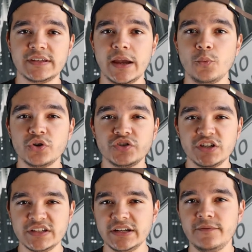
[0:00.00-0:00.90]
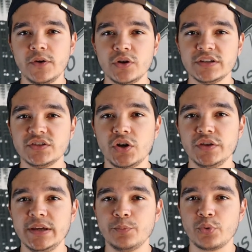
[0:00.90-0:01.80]
and we're just going to focus on
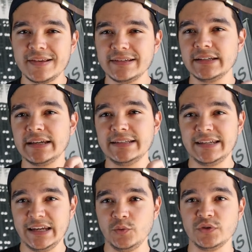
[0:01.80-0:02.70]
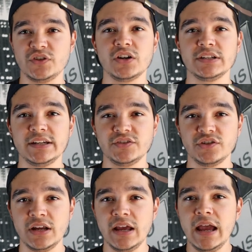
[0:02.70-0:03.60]
the present continuous connotation.